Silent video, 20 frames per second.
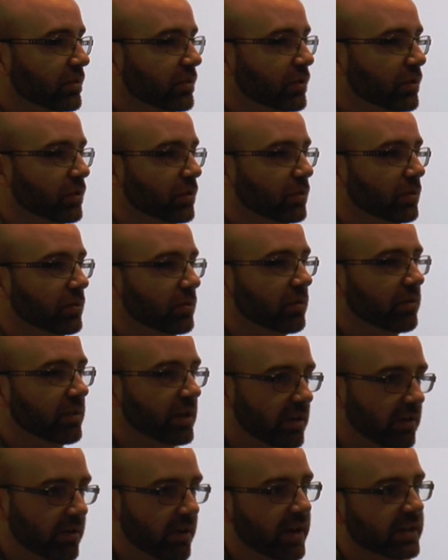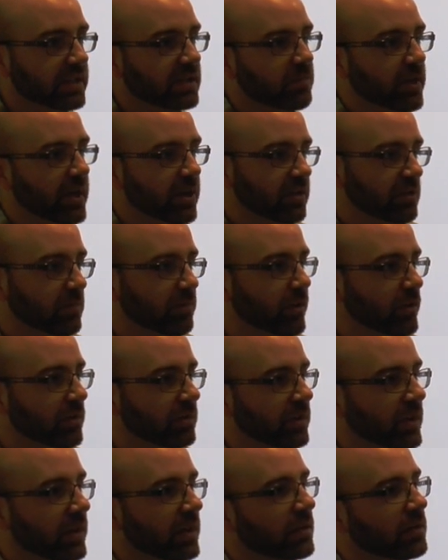To theorise about the
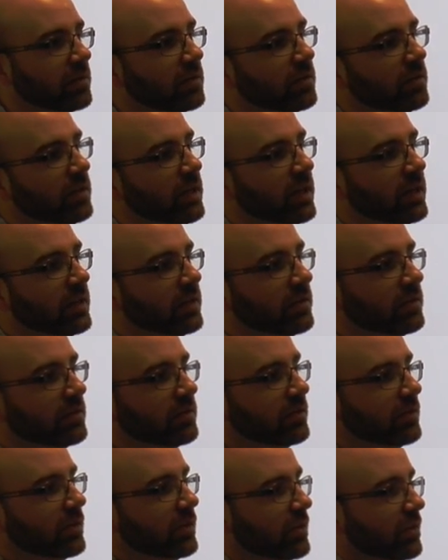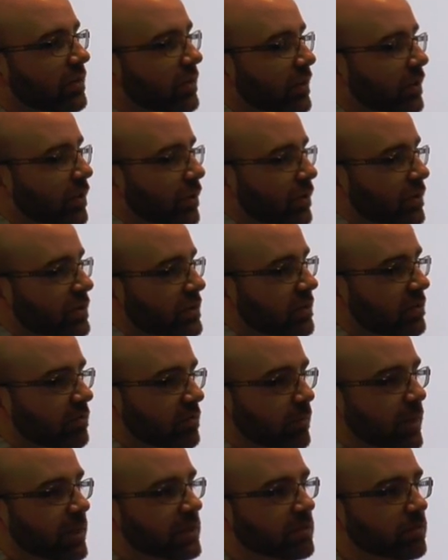bottleneck that occurs in
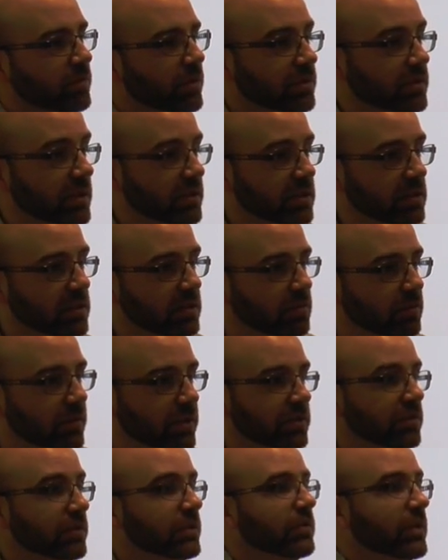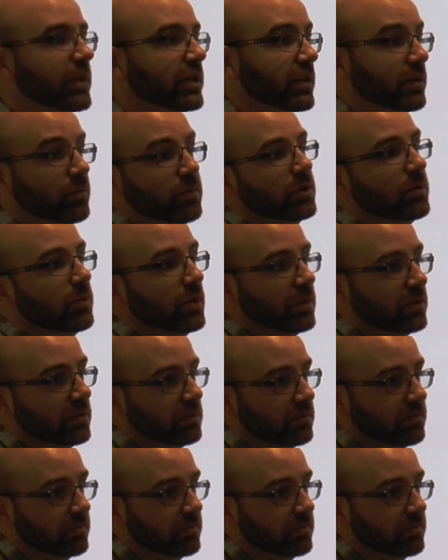information processing when you're interacting with the world.